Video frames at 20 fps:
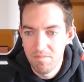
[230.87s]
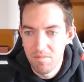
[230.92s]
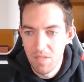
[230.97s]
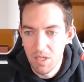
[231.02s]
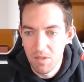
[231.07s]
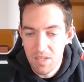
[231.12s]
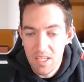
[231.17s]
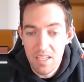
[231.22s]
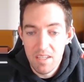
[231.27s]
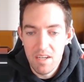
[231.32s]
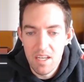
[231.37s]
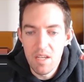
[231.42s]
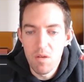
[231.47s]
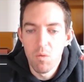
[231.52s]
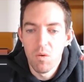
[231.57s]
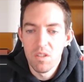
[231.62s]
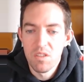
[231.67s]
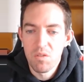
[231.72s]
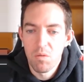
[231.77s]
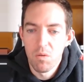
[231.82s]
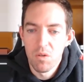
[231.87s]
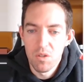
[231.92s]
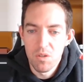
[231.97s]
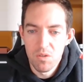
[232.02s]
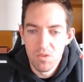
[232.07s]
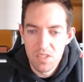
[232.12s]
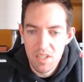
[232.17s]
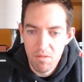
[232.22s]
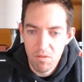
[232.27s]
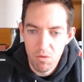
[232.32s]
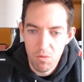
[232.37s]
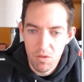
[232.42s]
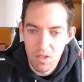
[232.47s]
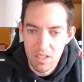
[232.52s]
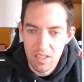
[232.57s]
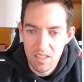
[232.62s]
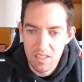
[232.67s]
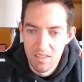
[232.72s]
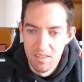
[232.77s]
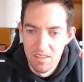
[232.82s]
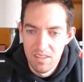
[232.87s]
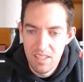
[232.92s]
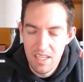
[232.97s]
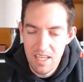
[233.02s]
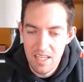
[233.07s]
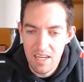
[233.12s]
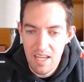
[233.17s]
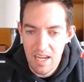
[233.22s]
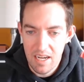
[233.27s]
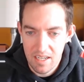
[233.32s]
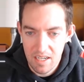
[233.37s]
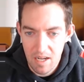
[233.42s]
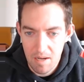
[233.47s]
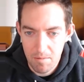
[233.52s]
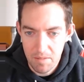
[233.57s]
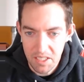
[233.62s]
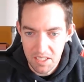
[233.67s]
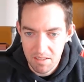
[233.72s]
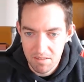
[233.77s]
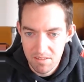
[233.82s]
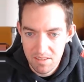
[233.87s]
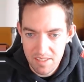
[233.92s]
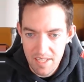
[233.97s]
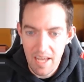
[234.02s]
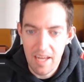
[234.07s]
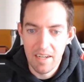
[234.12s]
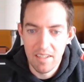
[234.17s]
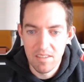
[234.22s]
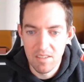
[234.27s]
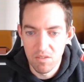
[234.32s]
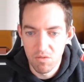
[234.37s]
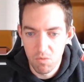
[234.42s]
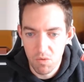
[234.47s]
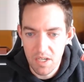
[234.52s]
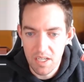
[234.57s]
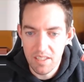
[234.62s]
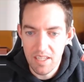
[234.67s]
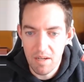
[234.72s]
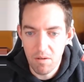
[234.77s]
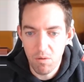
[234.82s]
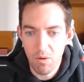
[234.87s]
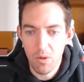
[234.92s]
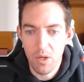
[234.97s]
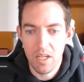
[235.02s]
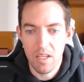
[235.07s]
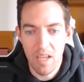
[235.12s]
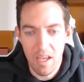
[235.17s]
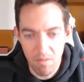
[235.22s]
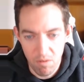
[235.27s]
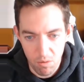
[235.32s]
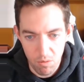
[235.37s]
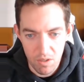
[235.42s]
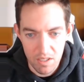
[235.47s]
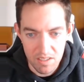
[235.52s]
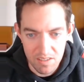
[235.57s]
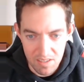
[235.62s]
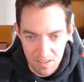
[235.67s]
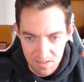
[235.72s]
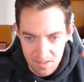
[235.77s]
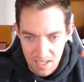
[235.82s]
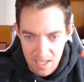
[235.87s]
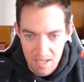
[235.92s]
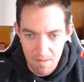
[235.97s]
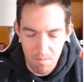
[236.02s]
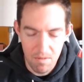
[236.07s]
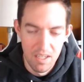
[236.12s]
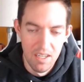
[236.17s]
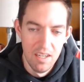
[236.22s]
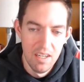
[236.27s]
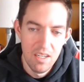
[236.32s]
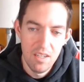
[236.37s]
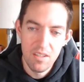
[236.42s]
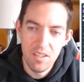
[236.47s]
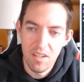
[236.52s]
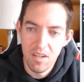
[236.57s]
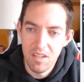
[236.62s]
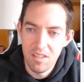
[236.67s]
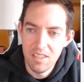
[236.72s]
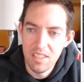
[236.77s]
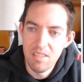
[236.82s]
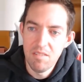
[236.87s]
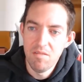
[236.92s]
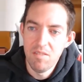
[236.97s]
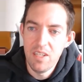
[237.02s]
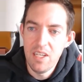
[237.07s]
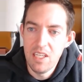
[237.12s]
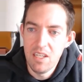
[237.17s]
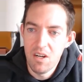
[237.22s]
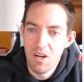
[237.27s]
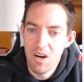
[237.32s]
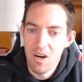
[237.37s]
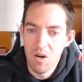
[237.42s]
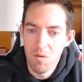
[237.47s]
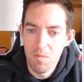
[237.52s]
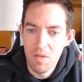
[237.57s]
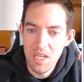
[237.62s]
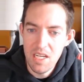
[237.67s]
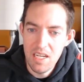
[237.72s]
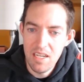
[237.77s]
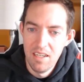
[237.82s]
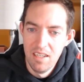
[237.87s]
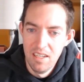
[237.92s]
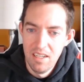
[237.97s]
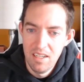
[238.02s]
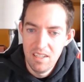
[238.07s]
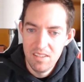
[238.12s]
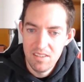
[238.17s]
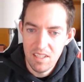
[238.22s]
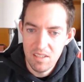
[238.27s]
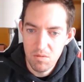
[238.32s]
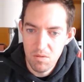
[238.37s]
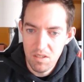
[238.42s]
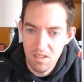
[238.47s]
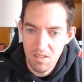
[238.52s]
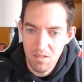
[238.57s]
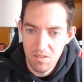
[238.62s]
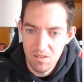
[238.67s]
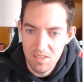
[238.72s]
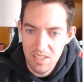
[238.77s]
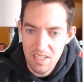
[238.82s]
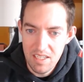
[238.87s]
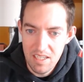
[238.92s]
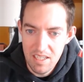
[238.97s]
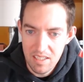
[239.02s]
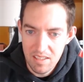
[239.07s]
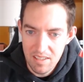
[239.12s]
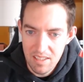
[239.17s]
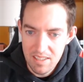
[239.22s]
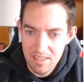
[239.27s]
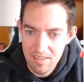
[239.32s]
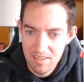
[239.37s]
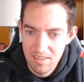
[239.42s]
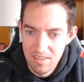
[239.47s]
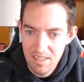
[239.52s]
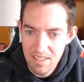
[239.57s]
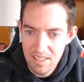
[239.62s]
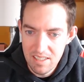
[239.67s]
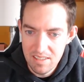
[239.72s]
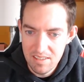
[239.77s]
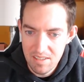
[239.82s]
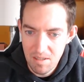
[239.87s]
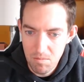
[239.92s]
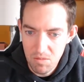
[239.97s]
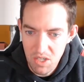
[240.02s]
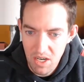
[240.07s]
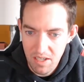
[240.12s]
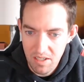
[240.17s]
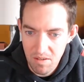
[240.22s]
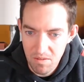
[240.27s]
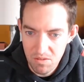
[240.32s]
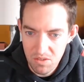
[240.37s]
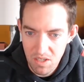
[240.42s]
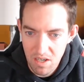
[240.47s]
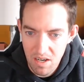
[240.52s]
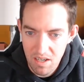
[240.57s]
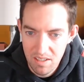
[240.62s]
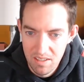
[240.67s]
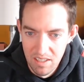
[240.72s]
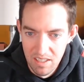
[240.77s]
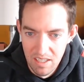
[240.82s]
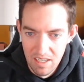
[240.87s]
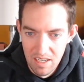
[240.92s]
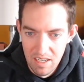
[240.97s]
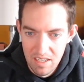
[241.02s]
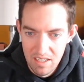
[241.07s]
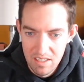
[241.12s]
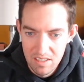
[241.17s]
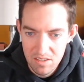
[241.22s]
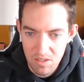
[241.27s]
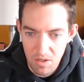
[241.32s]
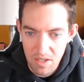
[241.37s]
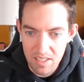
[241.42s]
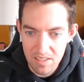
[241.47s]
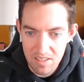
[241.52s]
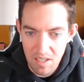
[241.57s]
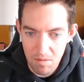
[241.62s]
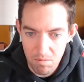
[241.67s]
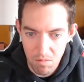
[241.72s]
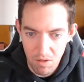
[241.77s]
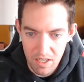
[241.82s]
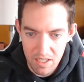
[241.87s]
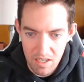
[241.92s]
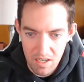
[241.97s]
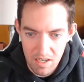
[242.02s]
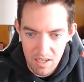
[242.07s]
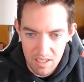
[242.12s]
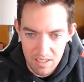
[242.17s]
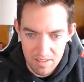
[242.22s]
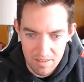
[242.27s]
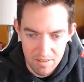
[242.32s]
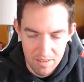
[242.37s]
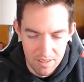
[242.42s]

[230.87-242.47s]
he wants to reduce everyone in economic status as well. That way everyone is the same, can all live in harmony. So that's what Little Saint Nicholas, his objectives are. So he's helped bring on,